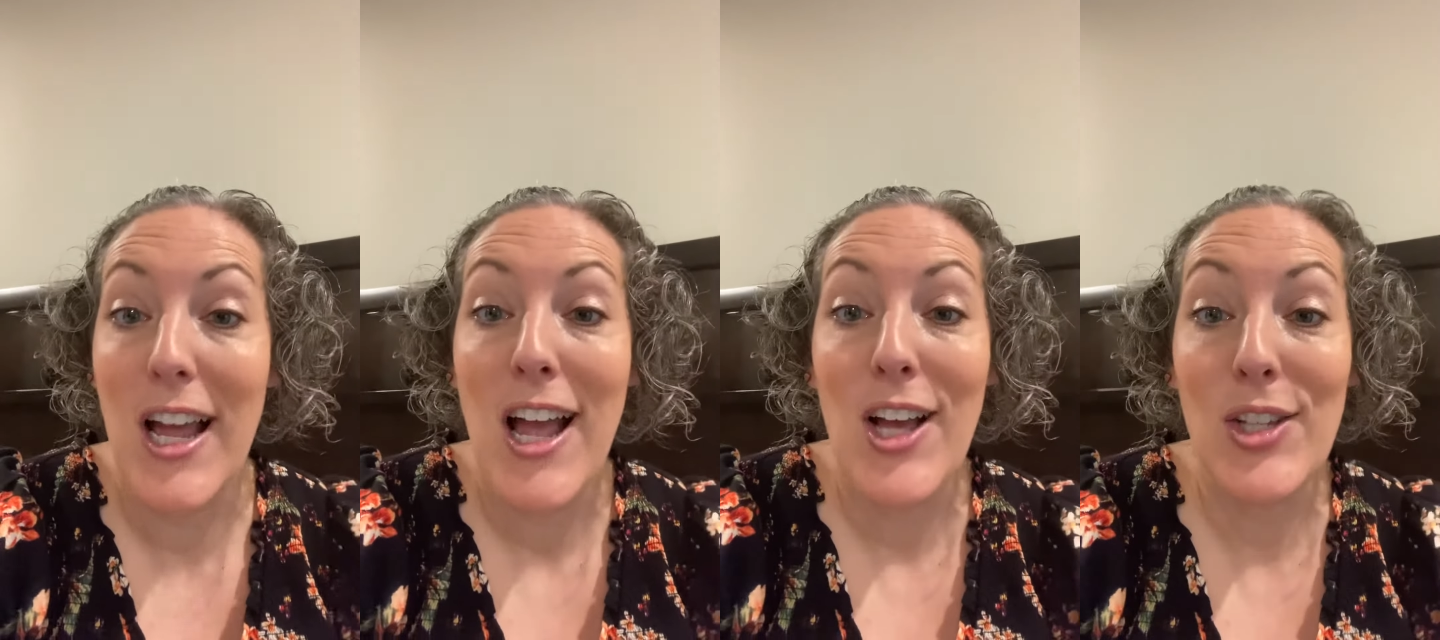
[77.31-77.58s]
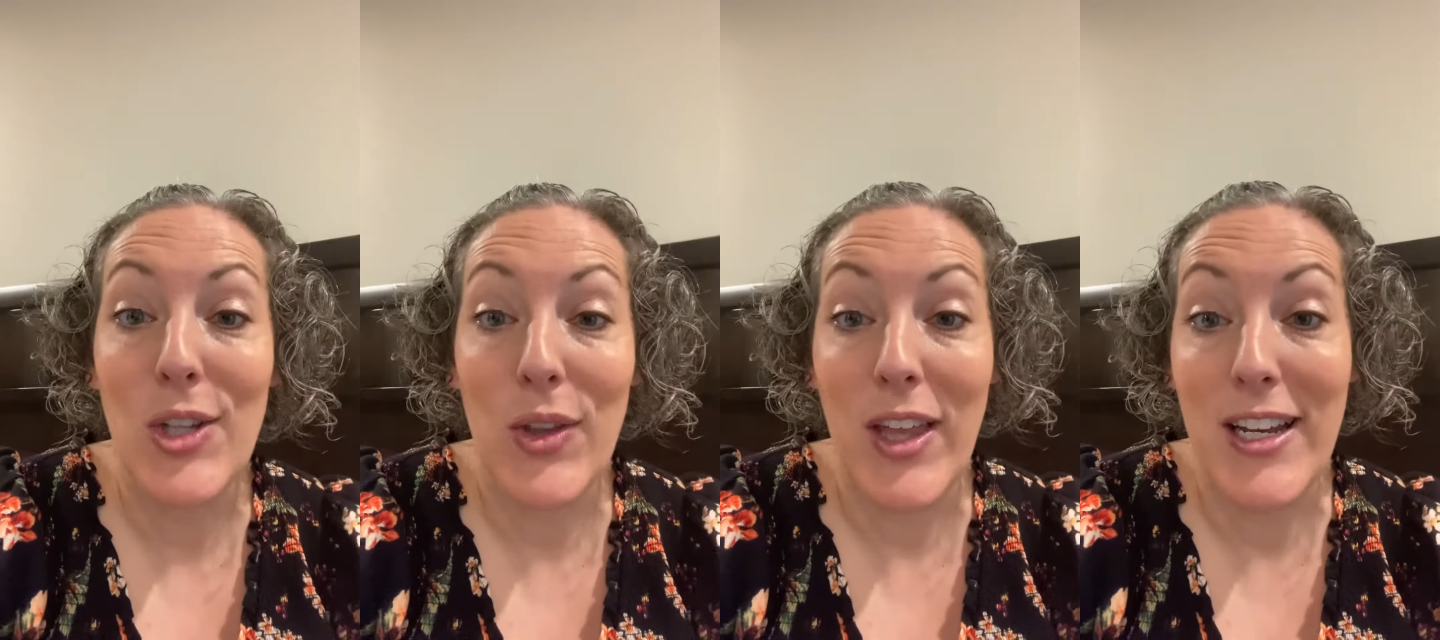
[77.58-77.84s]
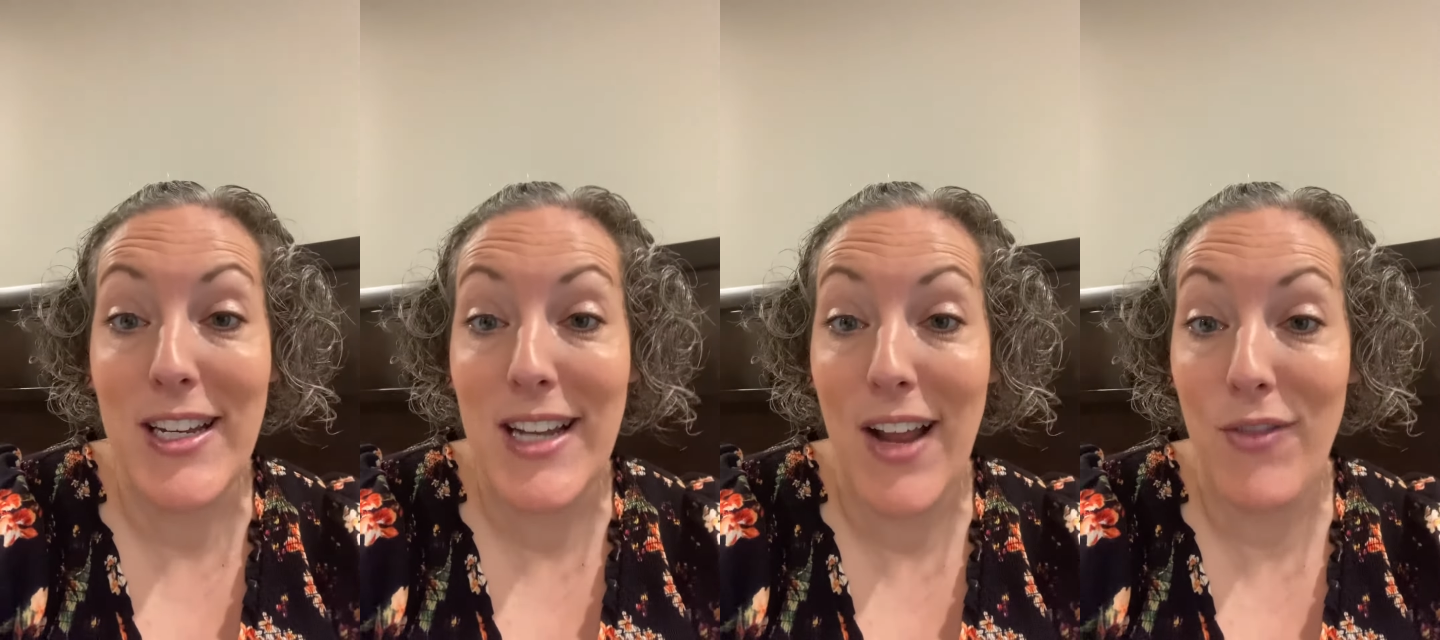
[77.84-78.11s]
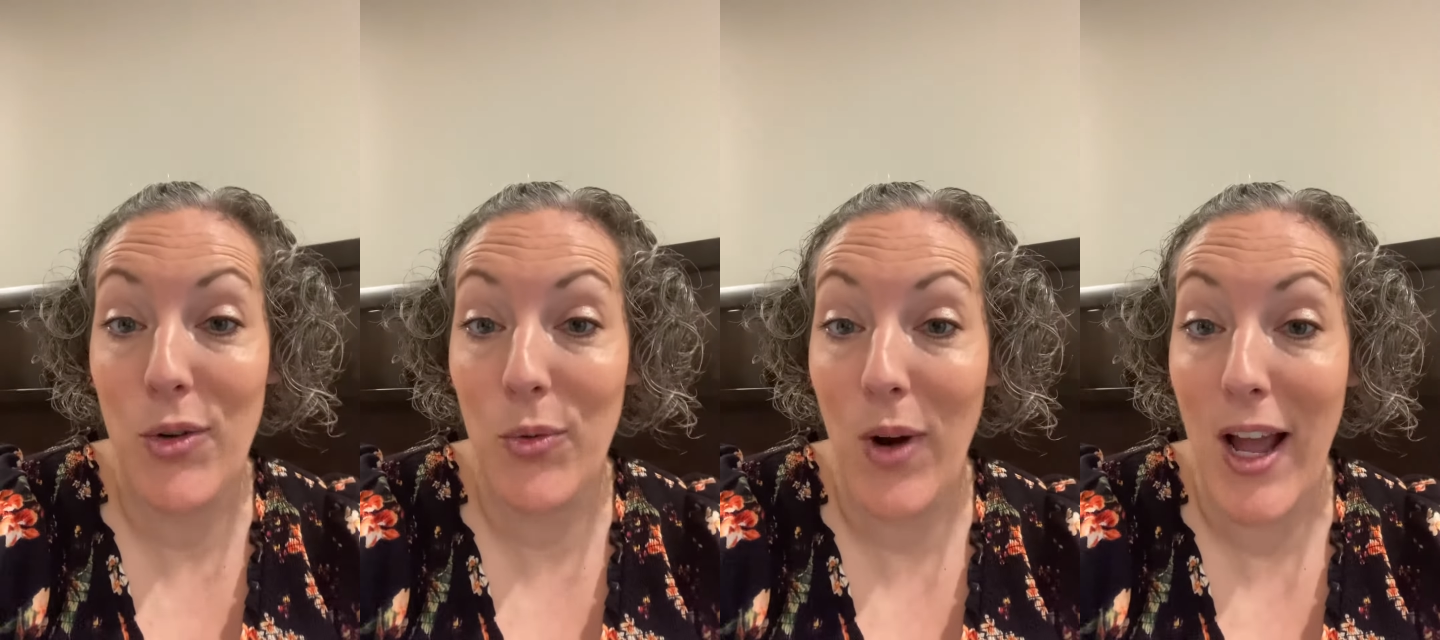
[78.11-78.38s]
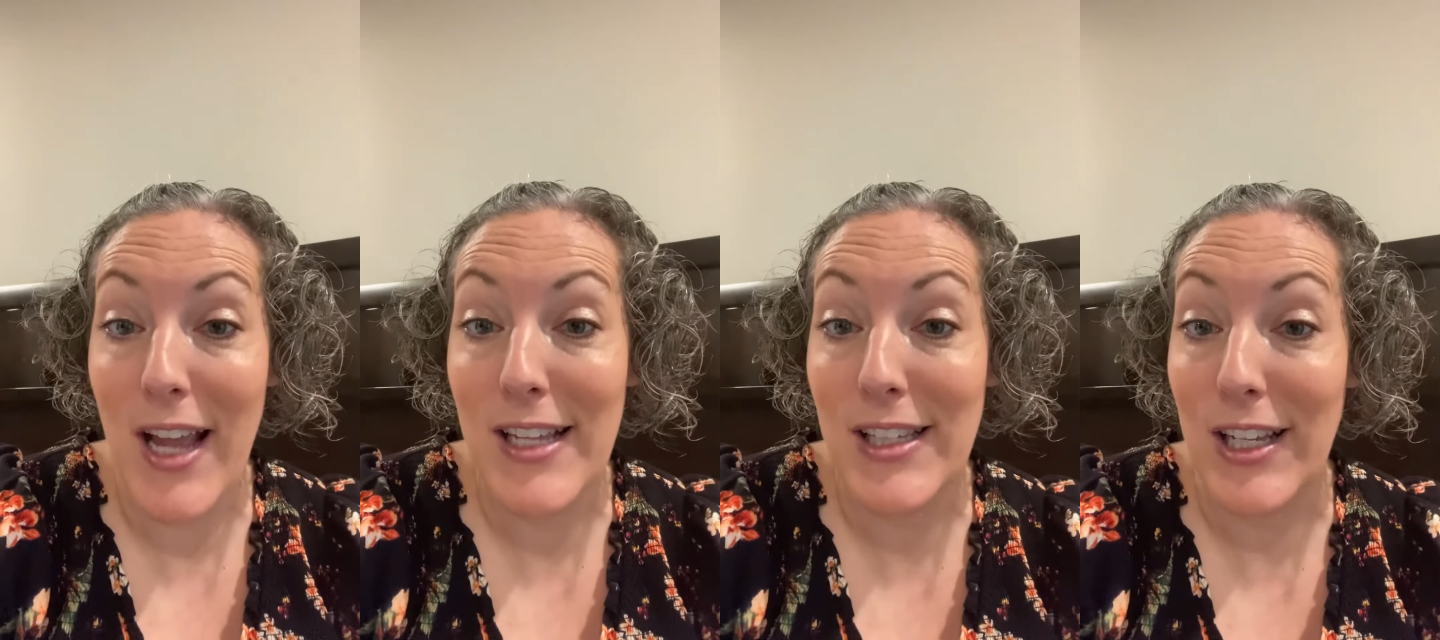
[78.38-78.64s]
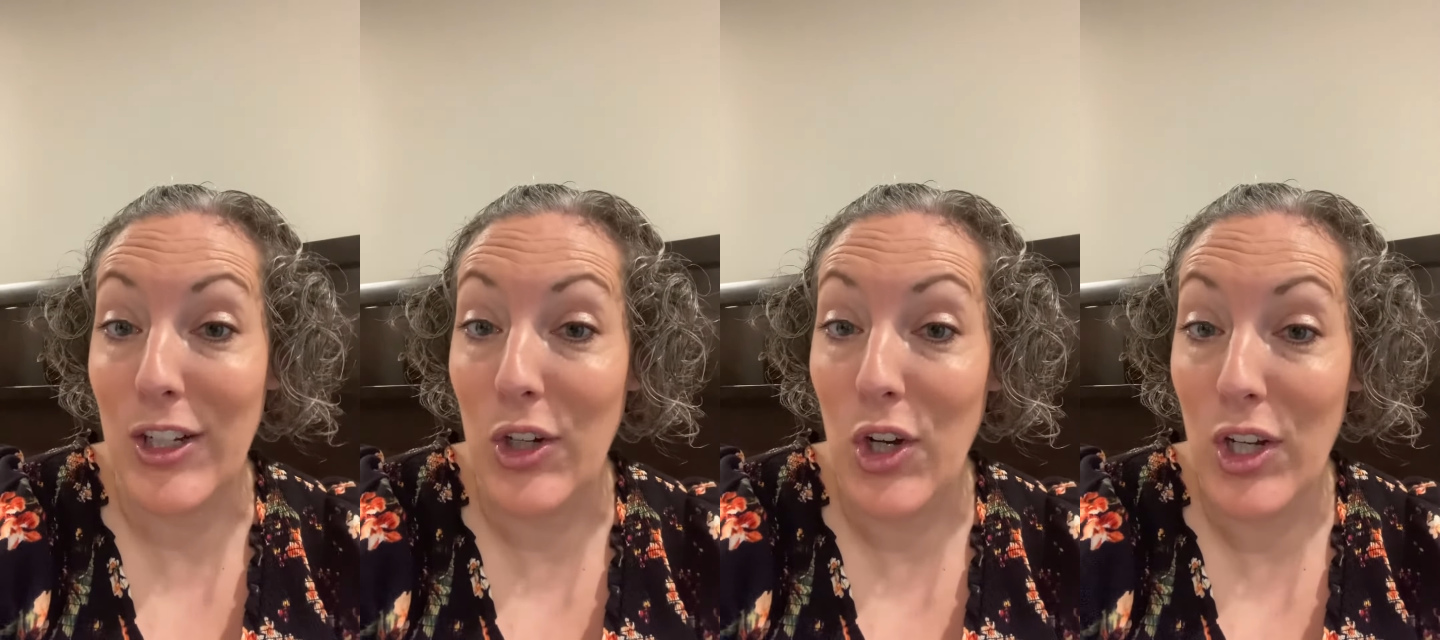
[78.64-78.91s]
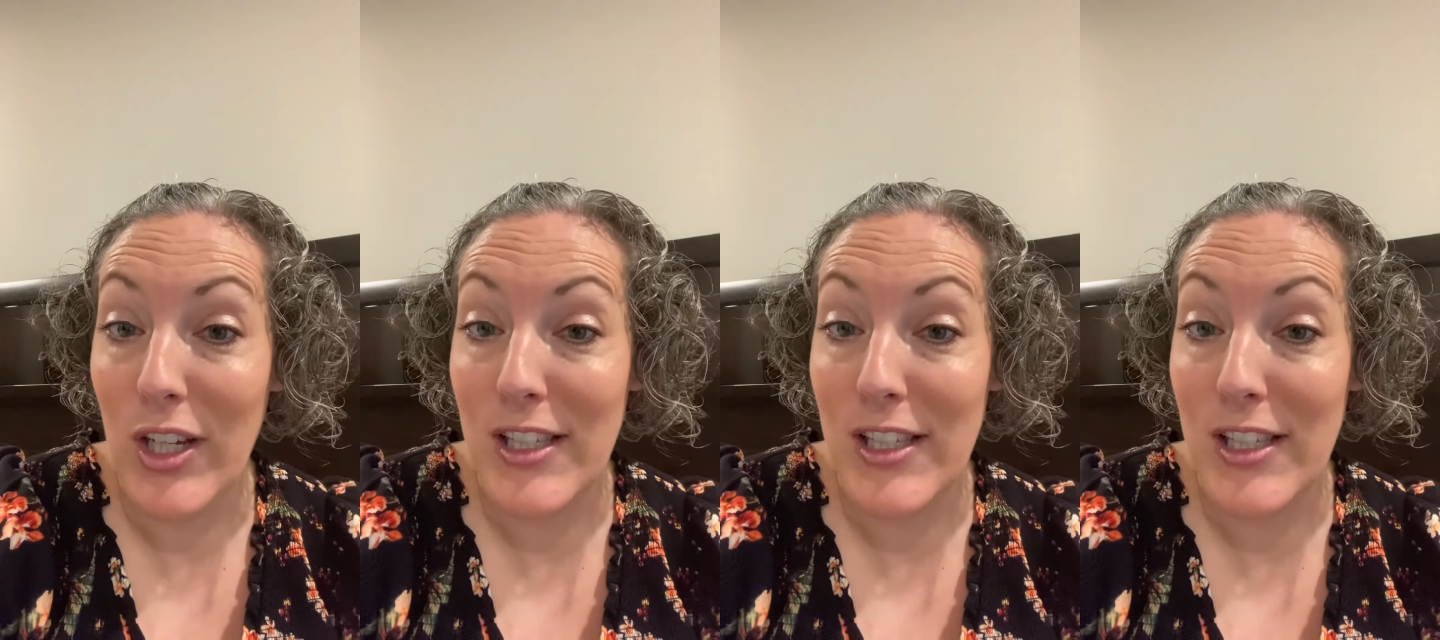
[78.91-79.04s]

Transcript: so that it didn't have to rise and cook